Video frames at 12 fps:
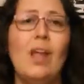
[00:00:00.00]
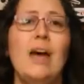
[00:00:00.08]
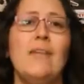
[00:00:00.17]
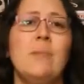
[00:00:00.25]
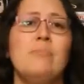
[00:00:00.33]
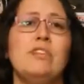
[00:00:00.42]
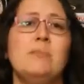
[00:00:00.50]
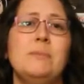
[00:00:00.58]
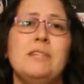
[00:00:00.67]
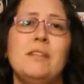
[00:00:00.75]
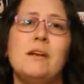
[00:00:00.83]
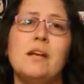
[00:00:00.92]
And that brings me
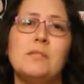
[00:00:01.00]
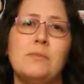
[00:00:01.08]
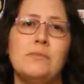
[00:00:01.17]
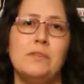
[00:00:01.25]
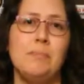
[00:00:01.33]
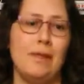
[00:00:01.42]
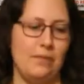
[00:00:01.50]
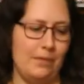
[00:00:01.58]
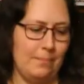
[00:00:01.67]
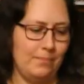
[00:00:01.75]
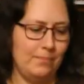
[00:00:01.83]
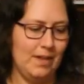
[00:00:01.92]
to the last one for the month,
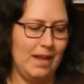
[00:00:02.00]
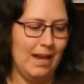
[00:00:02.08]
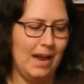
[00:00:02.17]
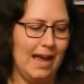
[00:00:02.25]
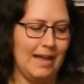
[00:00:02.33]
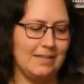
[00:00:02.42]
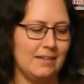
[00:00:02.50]
and